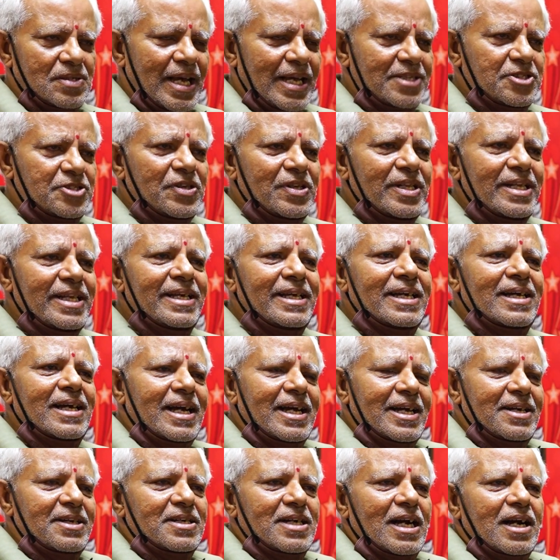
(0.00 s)
Actually,
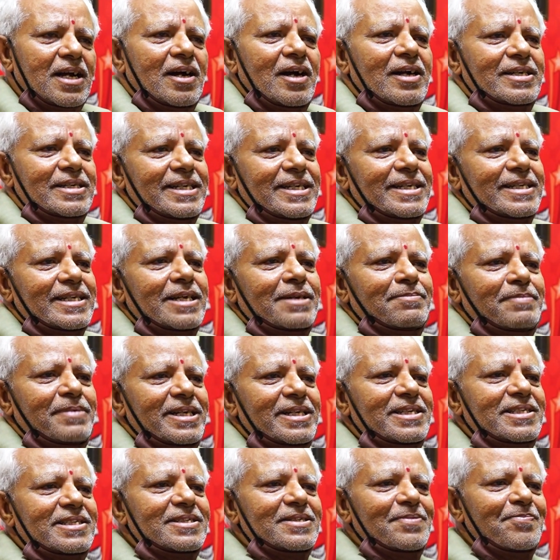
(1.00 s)
I got
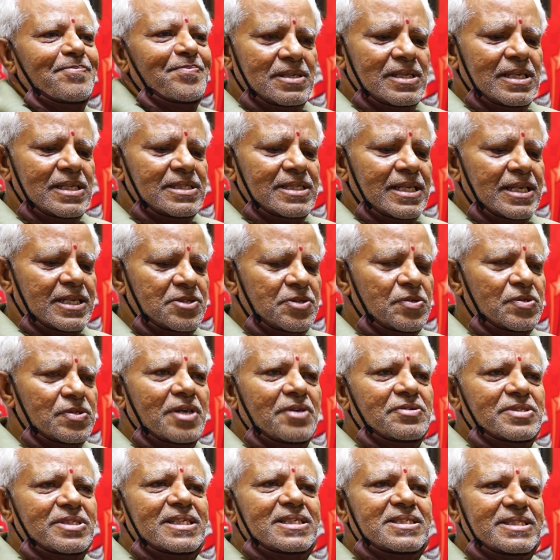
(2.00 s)
retirement. In the
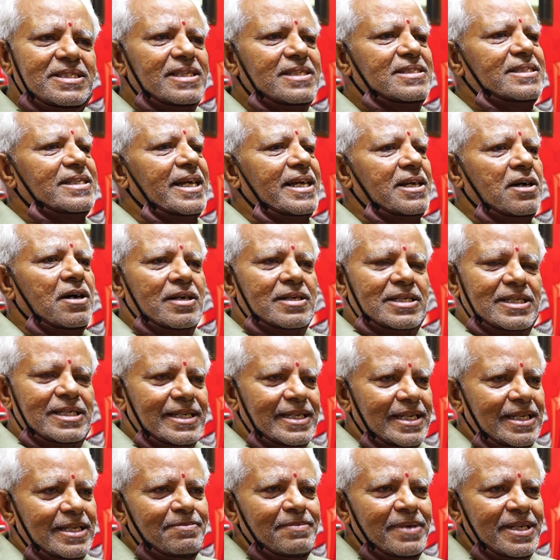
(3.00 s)
2006, I got
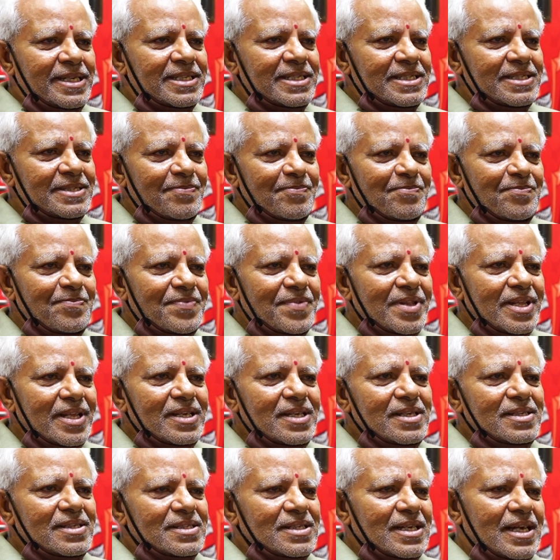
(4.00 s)
retirement.
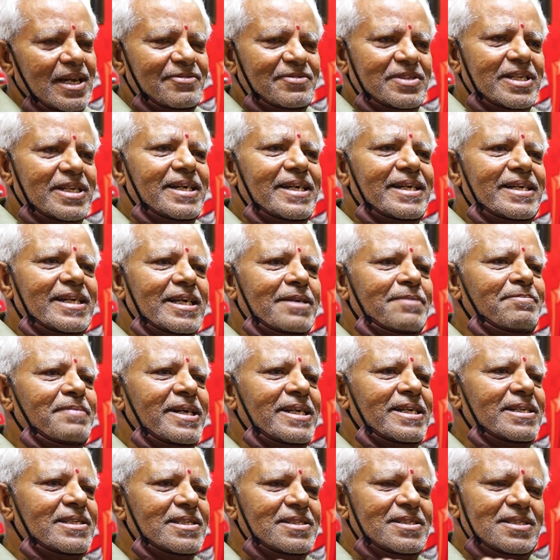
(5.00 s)
After
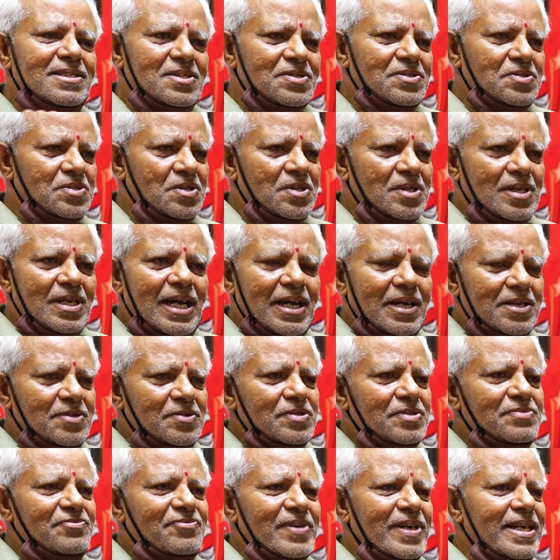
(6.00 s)
retirement, I
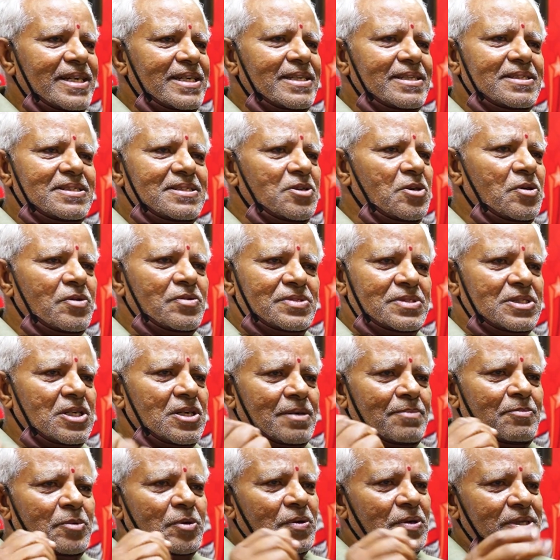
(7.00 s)
could find no
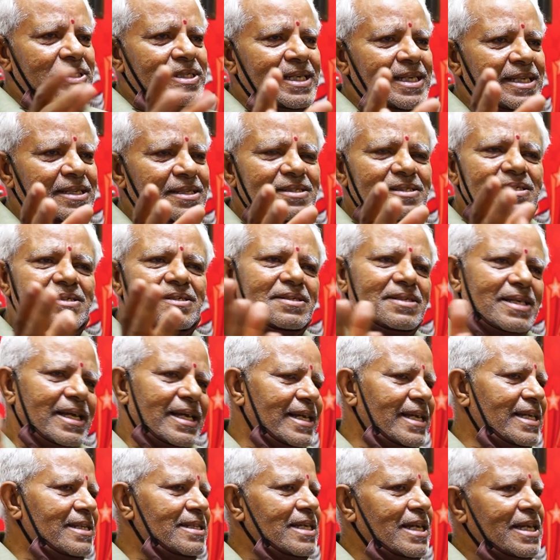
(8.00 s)
job over there.
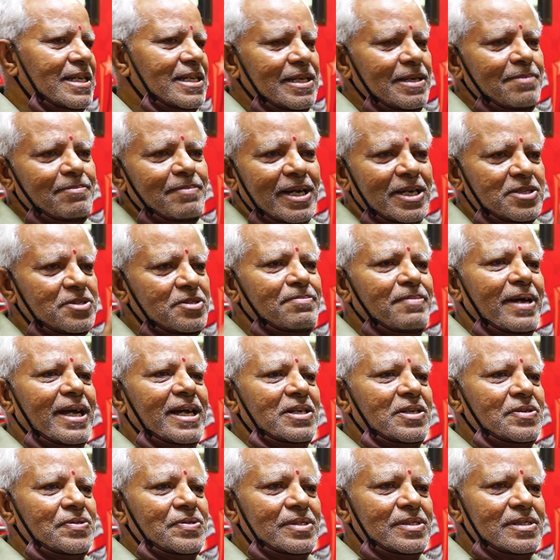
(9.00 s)
Again, I came back to
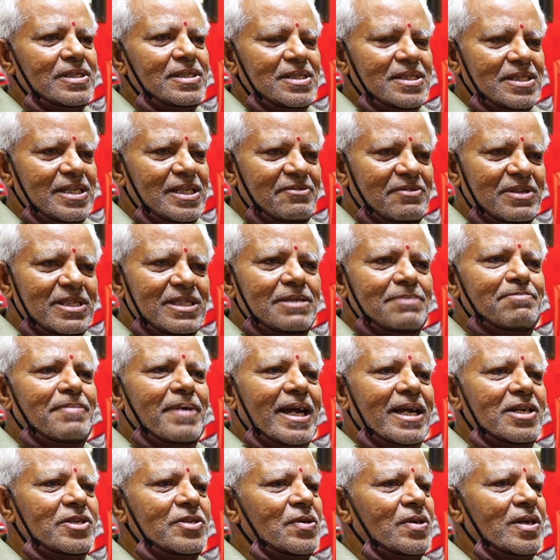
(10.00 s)
Bangalore. Even in
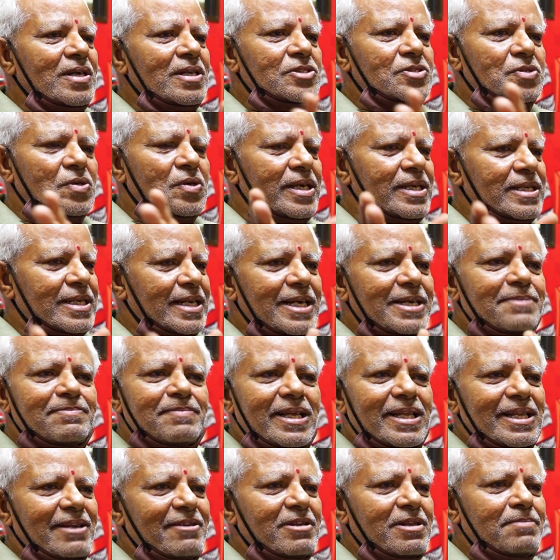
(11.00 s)
Bangalore also, I tried my
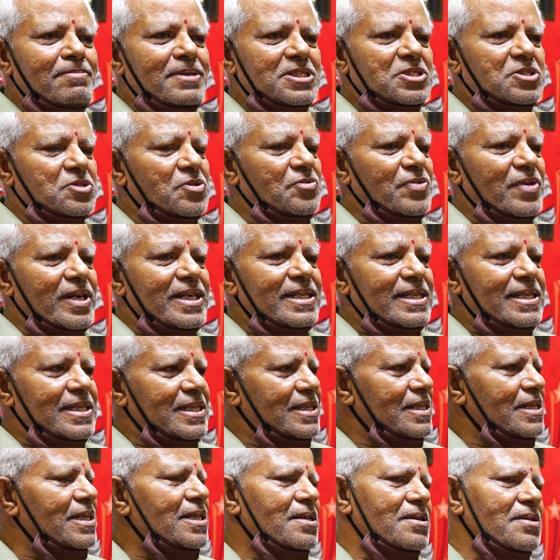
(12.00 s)
level best to find
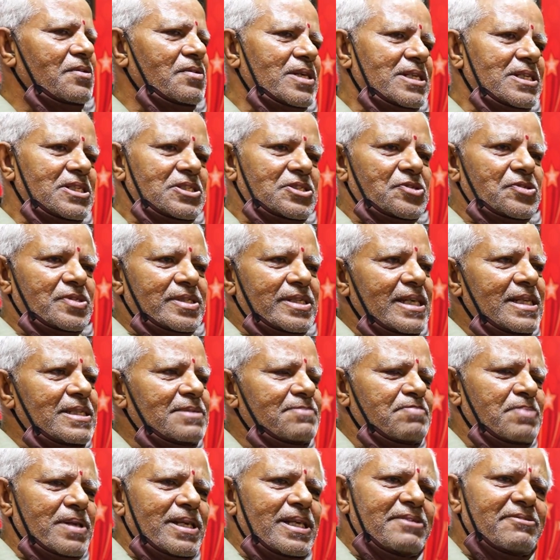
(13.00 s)

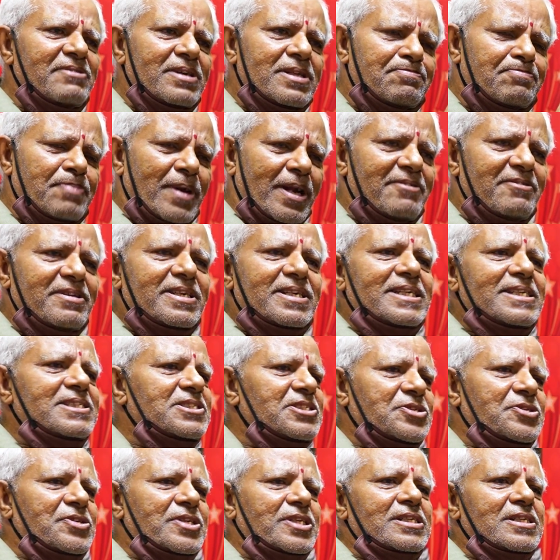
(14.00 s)
even private
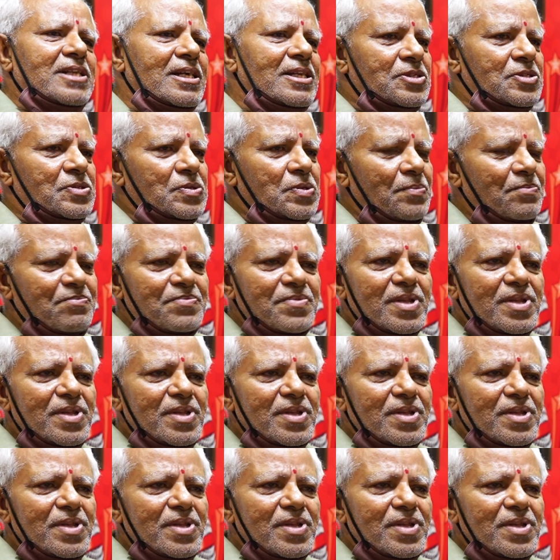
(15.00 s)
institution also.